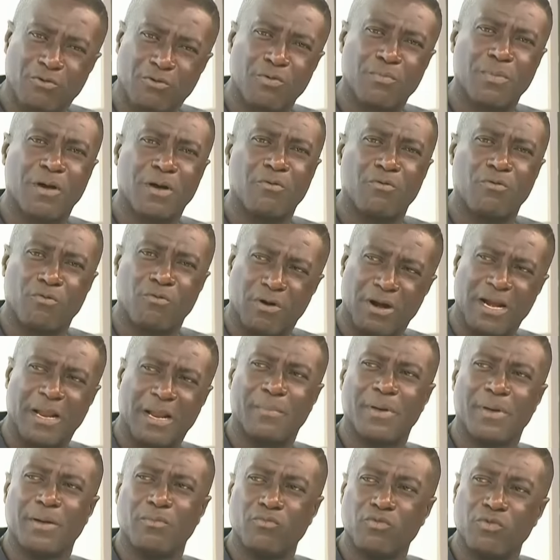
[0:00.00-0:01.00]
Nkrumah who won a
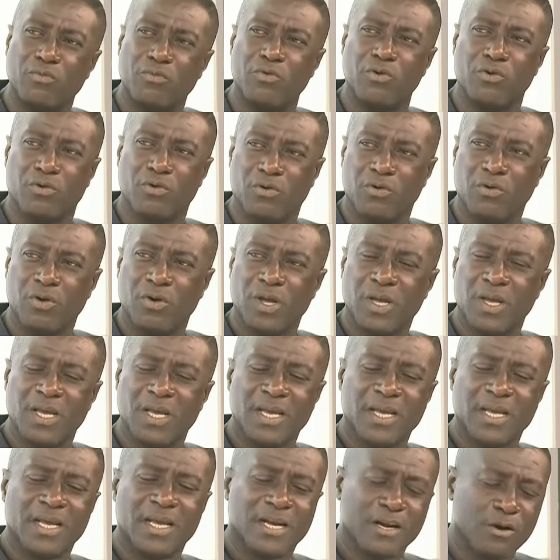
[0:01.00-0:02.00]
memo.
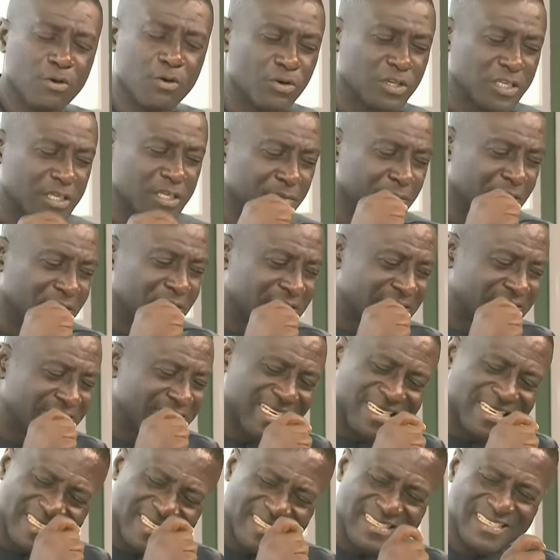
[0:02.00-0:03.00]
No, to me,
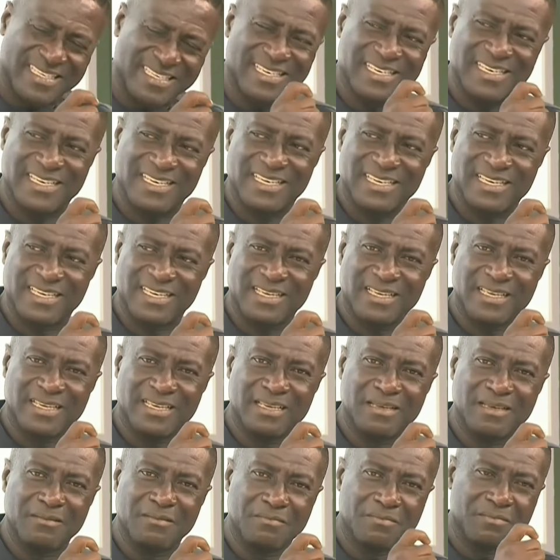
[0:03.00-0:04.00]
didn't say
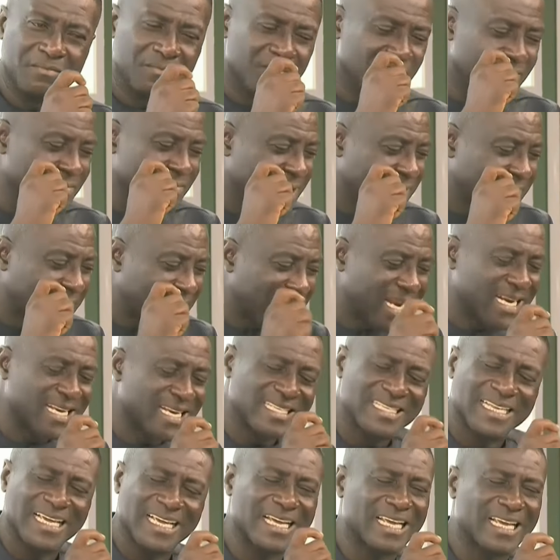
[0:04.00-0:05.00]
can a
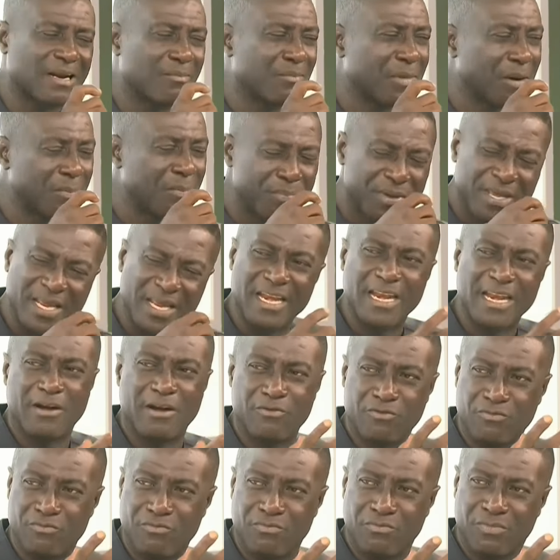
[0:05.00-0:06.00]
tecker my being a
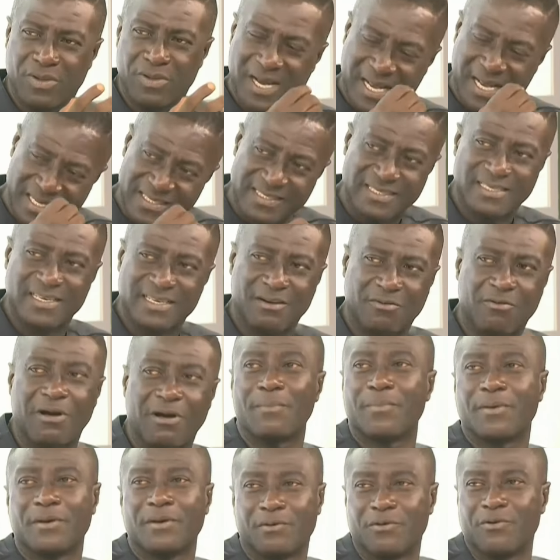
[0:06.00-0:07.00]
noon, Cassa
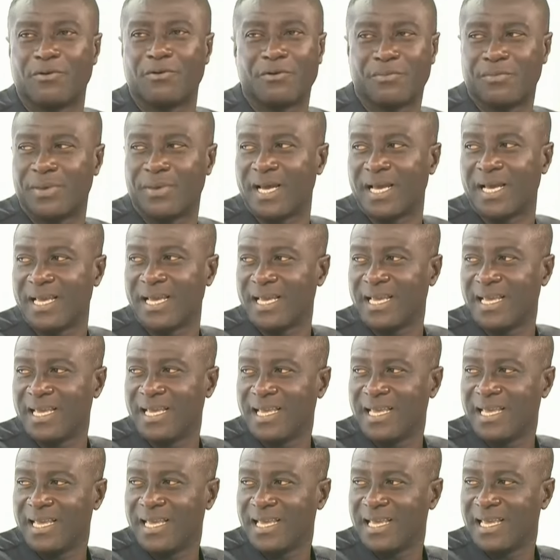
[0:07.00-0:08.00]
Kwame Nkrumah
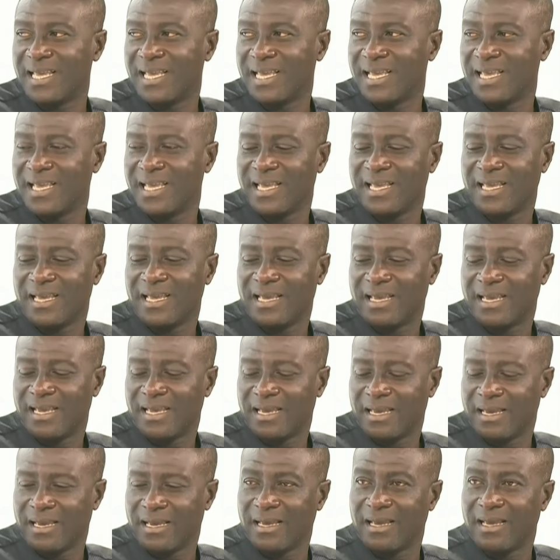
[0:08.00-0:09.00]
or
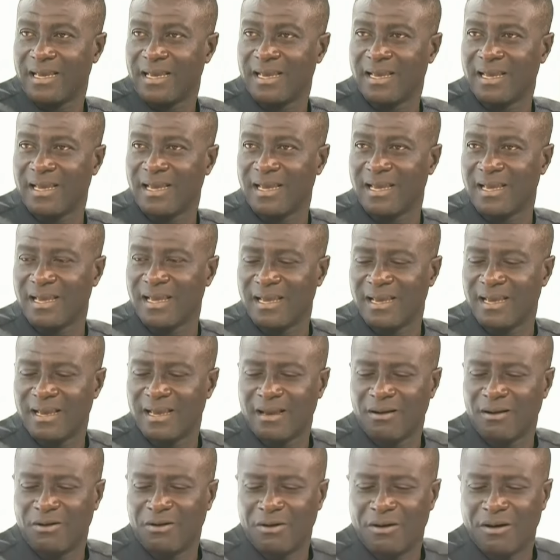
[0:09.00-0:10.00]
some more Kwame
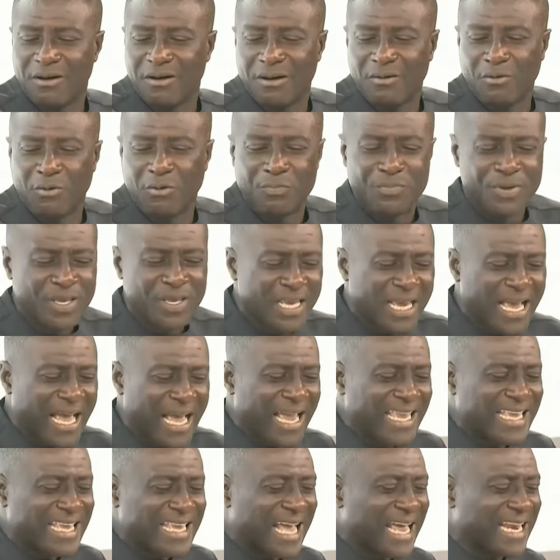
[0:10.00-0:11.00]
Nkrumah. Ubi
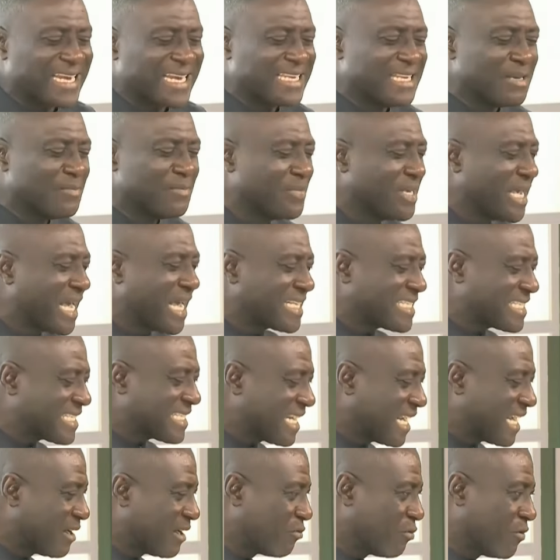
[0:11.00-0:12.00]
Aya de be a
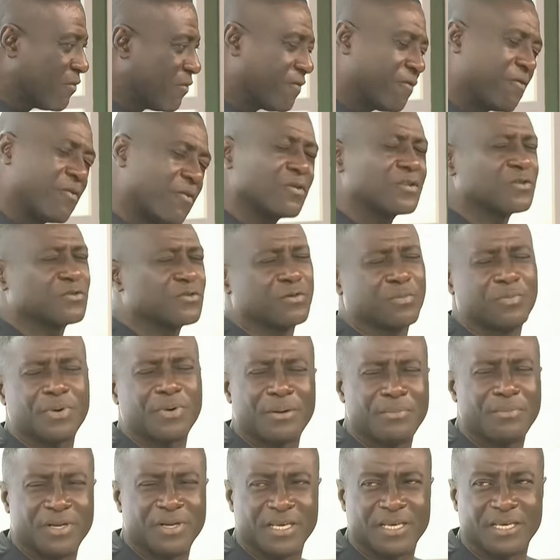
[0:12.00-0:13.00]
chain or Fourth
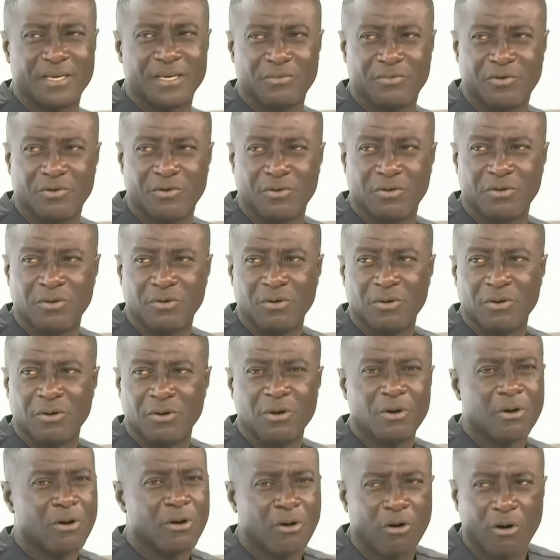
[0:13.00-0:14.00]
Republic, Mono,
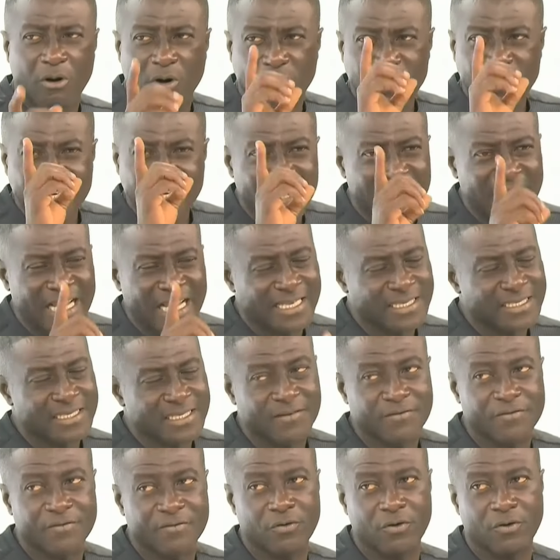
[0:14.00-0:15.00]
Onyanya and
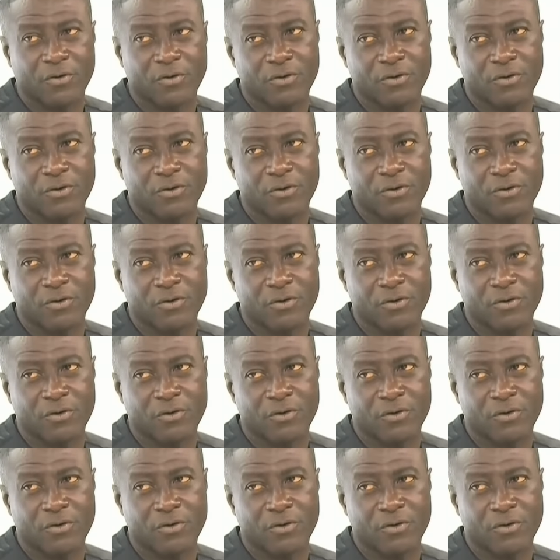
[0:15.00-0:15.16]
Safo.